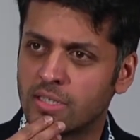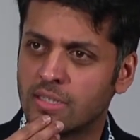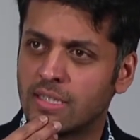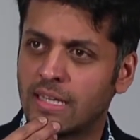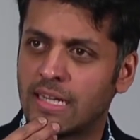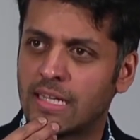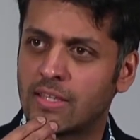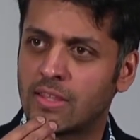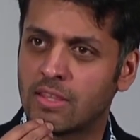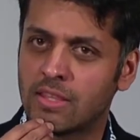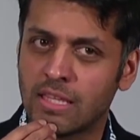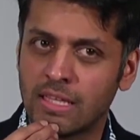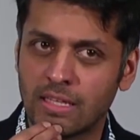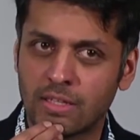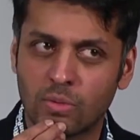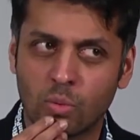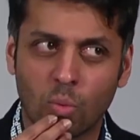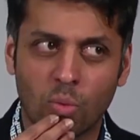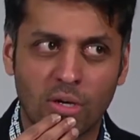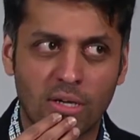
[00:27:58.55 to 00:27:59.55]
that I think
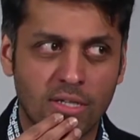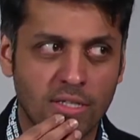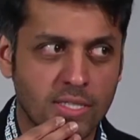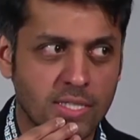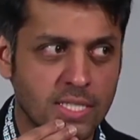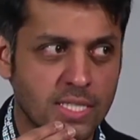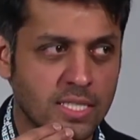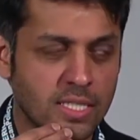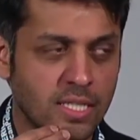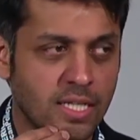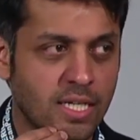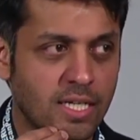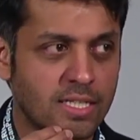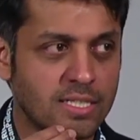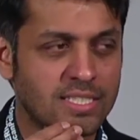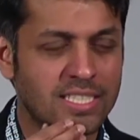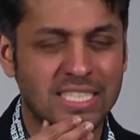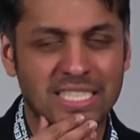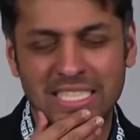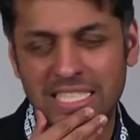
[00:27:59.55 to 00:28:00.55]
was
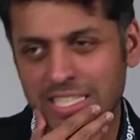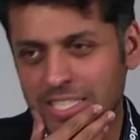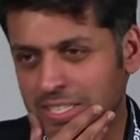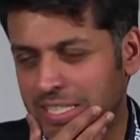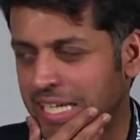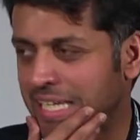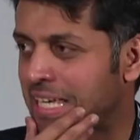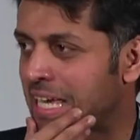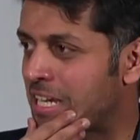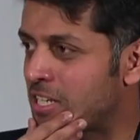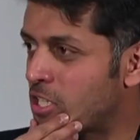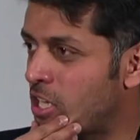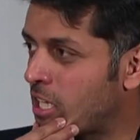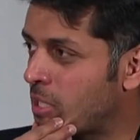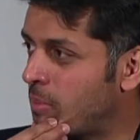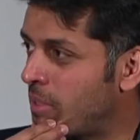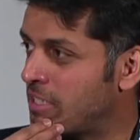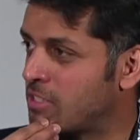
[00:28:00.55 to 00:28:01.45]
still, I can't talk about it, it's